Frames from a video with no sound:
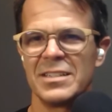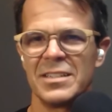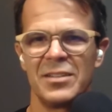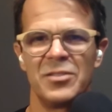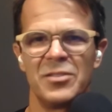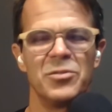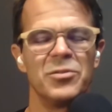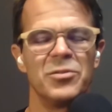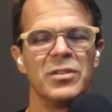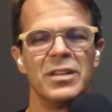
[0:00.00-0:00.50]

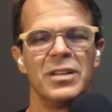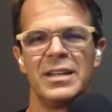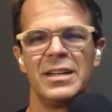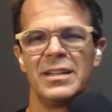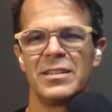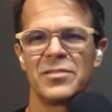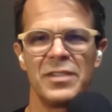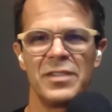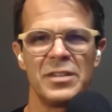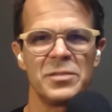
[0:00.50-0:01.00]
Google
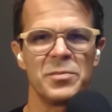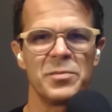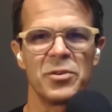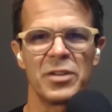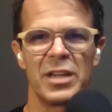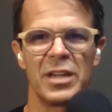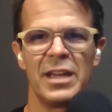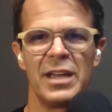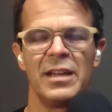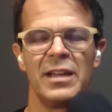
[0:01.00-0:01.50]
ads, Facebook
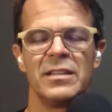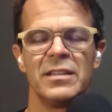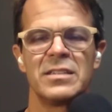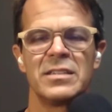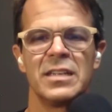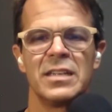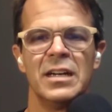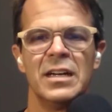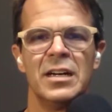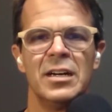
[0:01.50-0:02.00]
ads.
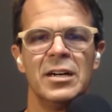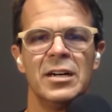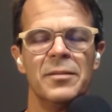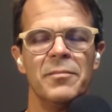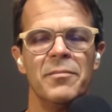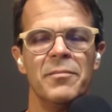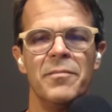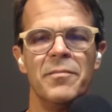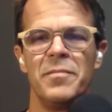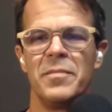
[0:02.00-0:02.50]

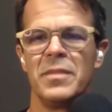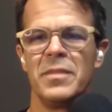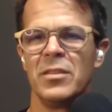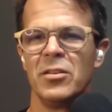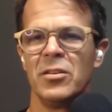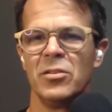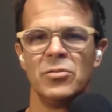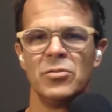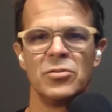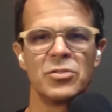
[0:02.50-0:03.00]

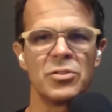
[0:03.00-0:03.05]
Those